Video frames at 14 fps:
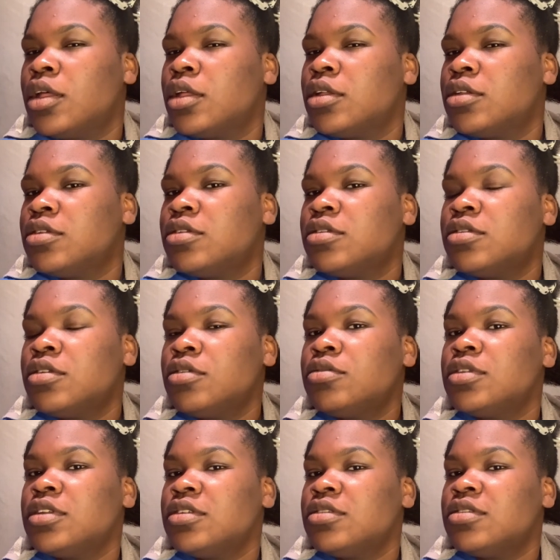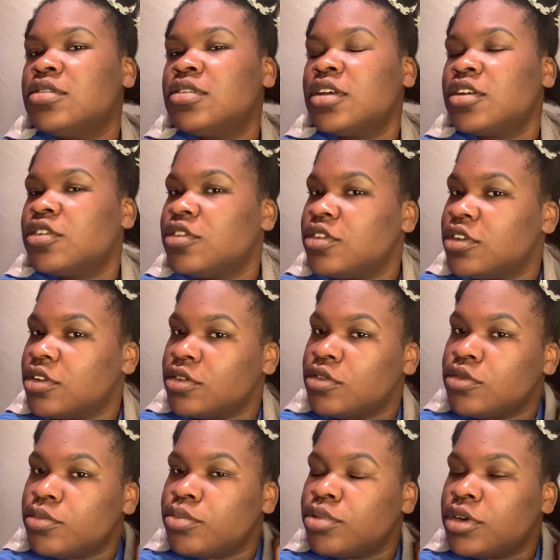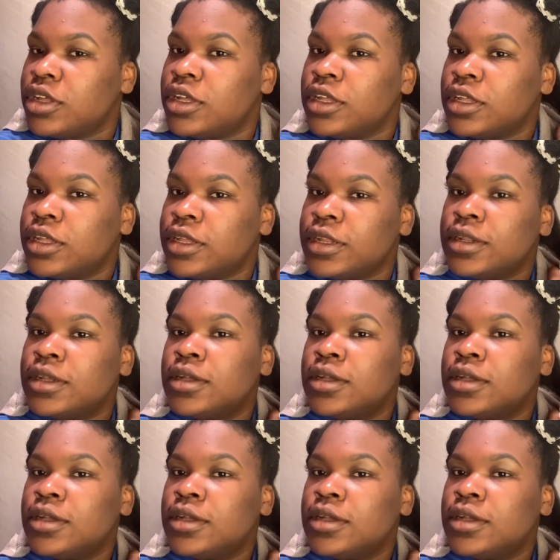soak this section pretty good.